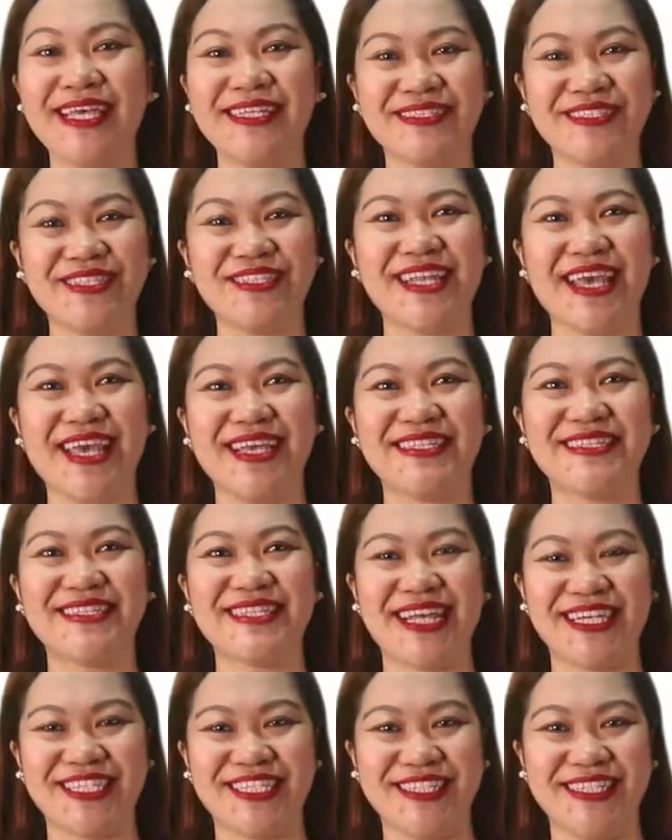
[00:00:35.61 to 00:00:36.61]
in today's
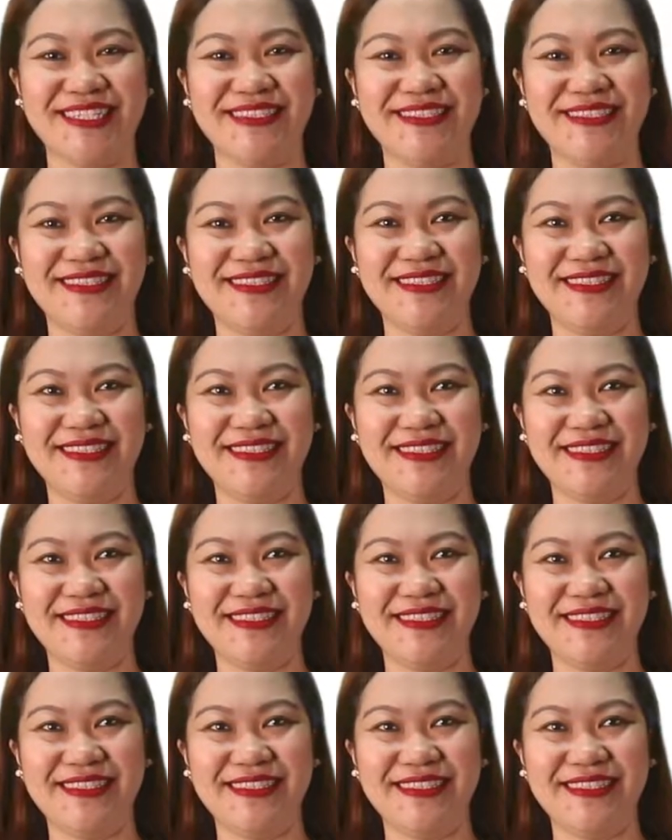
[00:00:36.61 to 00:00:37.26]
session.